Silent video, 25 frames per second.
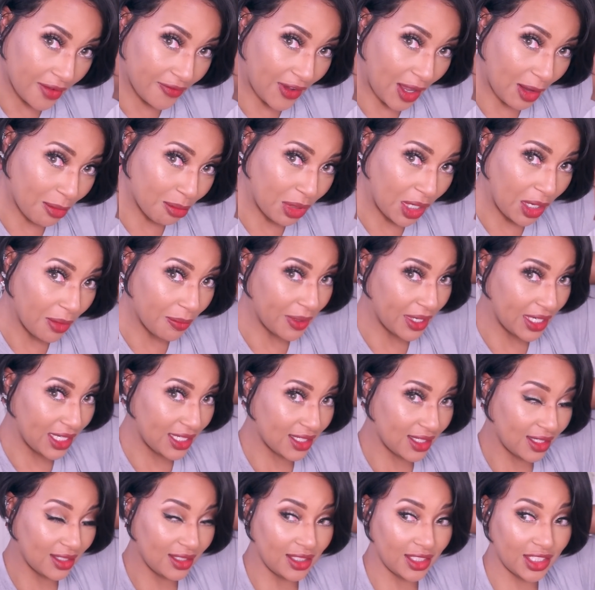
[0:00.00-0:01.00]
I bump it,
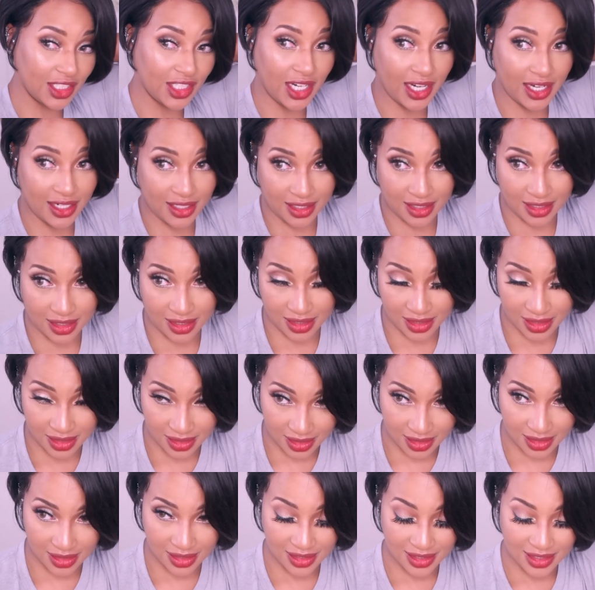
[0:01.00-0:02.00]
it's gonna look crazy.
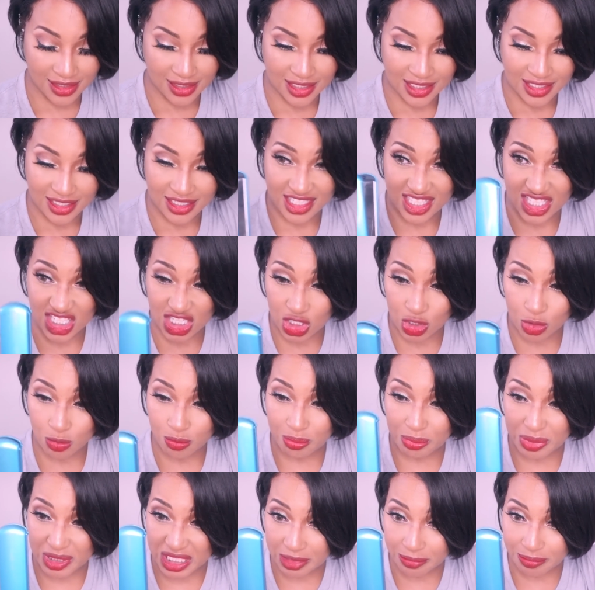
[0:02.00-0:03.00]
Don't
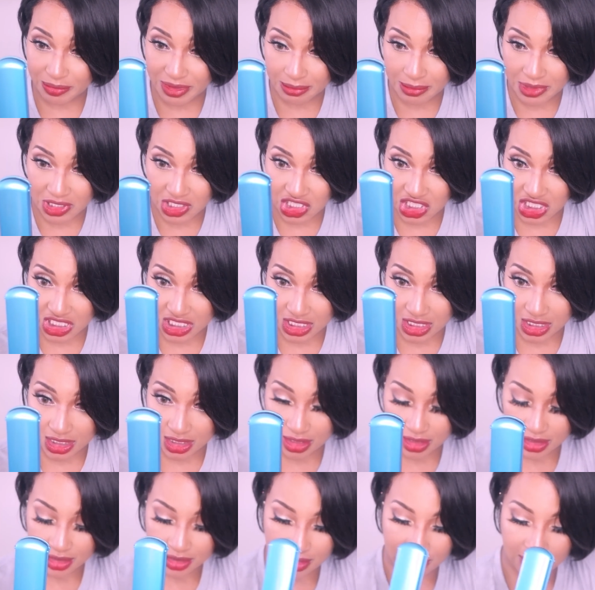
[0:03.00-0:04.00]
bump it,
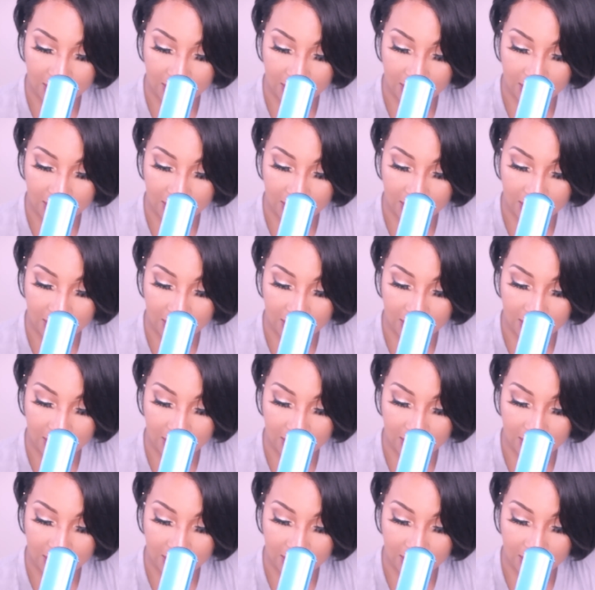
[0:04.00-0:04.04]
Michelle.